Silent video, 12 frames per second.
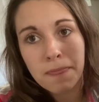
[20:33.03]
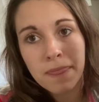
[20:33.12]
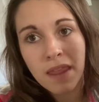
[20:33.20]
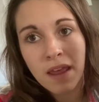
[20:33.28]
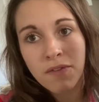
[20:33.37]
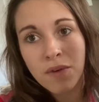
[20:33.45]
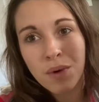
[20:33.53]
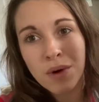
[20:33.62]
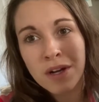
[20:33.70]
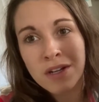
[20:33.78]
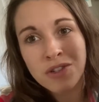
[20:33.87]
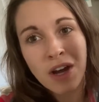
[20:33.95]
if
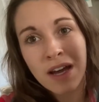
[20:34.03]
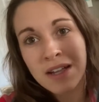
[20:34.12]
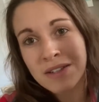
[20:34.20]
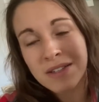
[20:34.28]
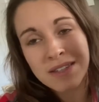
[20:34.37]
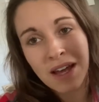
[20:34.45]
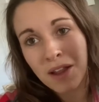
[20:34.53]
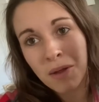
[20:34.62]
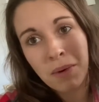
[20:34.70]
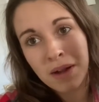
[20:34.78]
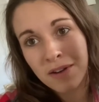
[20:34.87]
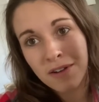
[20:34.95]
you're trying to sell a
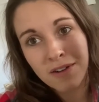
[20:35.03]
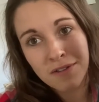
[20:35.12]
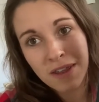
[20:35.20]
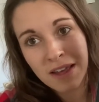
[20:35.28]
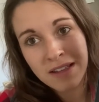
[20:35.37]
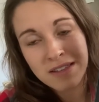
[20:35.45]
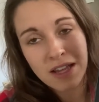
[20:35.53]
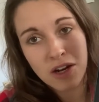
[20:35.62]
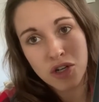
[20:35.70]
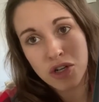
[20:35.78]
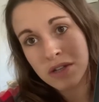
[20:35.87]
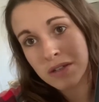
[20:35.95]
bundle of things that are
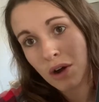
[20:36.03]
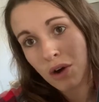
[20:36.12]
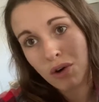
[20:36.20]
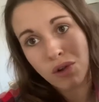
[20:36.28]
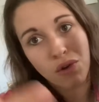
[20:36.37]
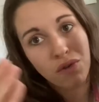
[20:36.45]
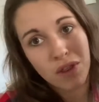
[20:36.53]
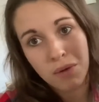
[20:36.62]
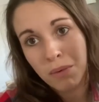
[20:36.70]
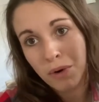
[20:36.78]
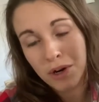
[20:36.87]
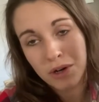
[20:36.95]
just all over the
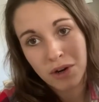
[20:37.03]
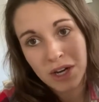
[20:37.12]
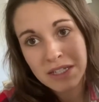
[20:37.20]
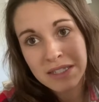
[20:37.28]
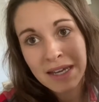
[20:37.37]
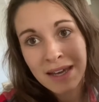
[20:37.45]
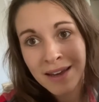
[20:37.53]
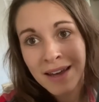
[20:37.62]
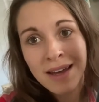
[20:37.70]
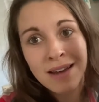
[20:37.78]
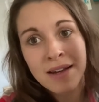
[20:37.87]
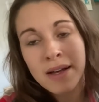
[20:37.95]
board crazy,
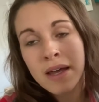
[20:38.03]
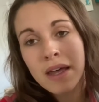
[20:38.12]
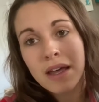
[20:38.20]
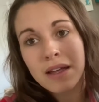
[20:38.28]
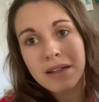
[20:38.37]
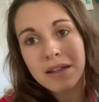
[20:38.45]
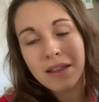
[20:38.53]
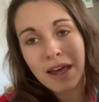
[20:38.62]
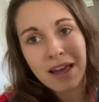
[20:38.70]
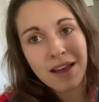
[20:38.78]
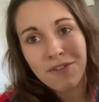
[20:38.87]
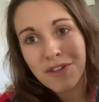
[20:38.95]

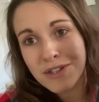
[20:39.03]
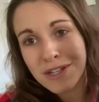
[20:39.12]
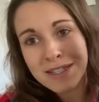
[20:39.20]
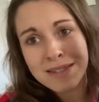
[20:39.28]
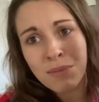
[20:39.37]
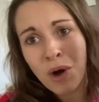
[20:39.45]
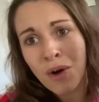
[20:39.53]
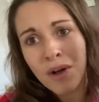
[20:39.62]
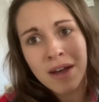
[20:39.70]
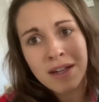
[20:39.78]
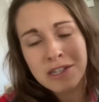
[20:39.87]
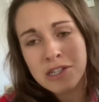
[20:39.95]
like if there's a small
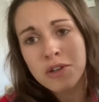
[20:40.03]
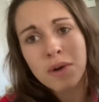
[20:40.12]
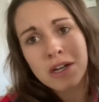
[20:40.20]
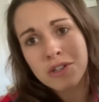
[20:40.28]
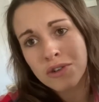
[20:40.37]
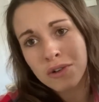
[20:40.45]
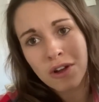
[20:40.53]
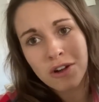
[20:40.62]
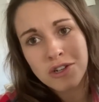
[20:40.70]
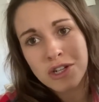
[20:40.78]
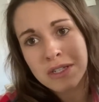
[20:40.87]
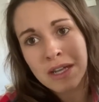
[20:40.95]
and 2 extra
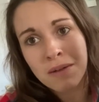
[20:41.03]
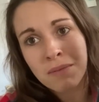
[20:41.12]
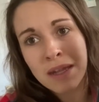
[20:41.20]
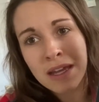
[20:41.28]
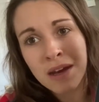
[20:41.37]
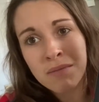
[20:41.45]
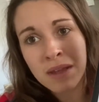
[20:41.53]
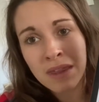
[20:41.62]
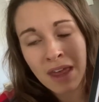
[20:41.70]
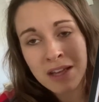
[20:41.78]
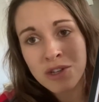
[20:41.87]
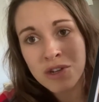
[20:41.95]
larges and a medium,
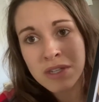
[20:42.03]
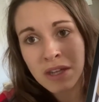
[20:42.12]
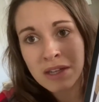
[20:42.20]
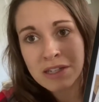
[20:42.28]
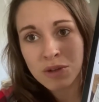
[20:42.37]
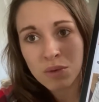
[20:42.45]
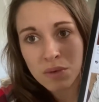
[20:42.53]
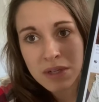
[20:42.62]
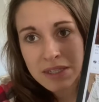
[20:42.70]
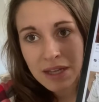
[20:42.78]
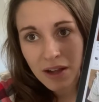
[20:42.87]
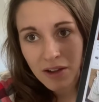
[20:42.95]
unless you're selling to
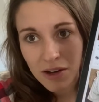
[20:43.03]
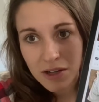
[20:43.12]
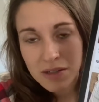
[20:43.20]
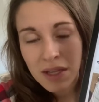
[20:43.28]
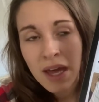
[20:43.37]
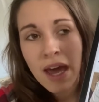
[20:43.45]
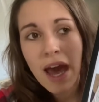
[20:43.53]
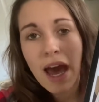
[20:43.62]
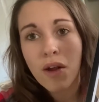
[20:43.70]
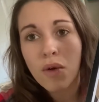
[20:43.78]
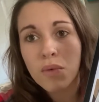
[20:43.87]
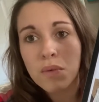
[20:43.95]
resellers
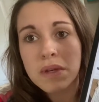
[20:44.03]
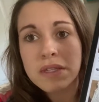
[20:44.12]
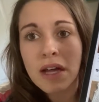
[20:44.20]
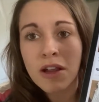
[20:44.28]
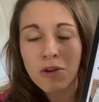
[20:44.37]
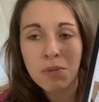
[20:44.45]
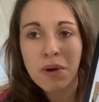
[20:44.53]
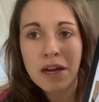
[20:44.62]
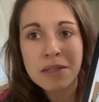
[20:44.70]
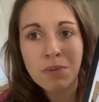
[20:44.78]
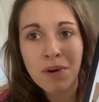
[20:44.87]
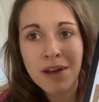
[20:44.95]
at a reseller
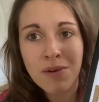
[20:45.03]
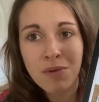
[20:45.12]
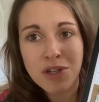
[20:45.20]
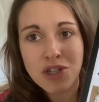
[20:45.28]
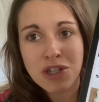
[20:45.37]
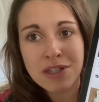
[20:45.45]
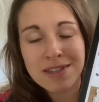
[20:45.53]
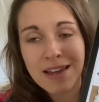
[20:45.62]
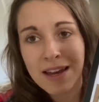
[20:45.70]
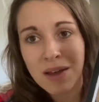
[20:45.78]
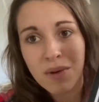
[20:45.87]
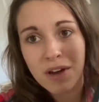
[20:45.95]
price point, which is
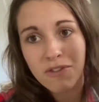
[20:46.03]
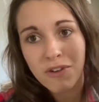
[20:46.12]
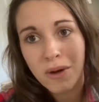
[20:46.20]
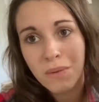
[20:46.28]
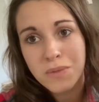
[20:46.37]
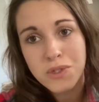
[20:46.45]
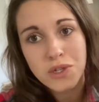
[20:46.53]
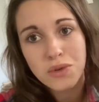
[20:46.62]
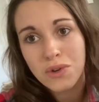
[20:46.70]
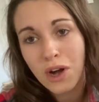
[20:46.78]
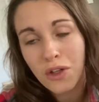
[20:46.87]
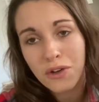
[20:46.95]
anywhere from $2
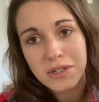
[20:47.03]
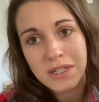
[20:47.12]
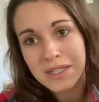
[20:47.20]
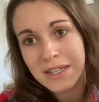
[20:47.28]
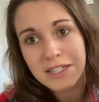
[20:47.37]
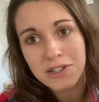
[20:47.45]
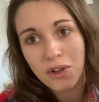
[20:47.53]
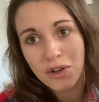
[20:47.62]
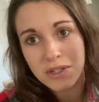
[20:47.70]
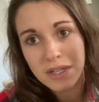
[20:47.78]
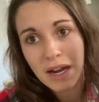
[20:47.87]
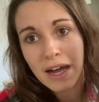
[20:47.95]
to
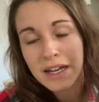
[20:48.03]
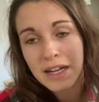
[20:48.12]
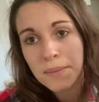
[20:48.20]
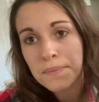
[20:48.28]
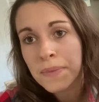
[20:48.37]
$6 an item,